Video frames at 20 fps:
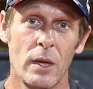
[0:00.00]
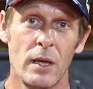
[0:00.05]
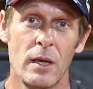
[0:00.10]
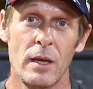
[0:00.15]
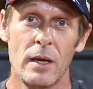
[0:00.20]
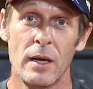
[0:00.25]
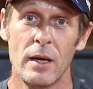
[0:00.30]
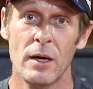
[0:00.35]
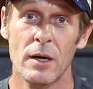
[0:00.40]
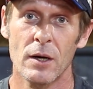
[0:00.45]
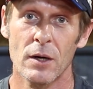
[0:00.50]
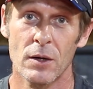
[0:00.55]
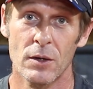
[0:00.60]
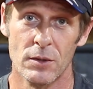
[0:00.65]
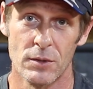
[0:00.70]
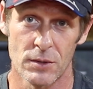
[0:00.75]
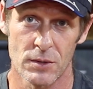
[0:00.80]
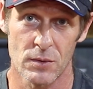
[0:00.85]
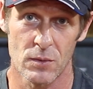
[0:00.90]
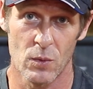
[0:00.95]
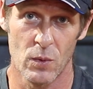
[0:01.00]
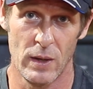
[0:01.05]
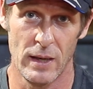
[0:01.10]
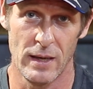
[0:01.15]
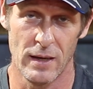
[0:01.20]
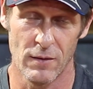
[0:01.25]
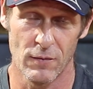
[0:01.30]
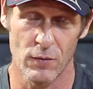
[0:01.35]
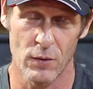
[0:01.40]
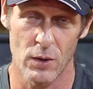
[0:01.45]
years
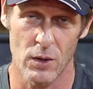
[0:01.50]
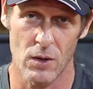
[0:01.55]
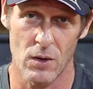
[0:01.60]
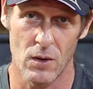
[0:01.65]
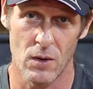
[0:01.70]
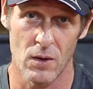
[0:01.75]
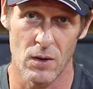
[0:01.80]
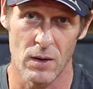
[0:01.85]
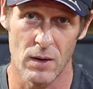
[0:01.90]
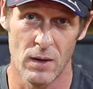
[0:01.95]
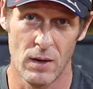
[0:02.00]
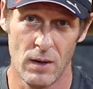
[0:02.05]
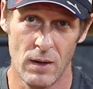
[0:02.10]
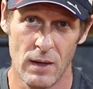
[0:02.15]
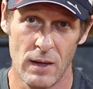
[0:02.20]
waiting for a car,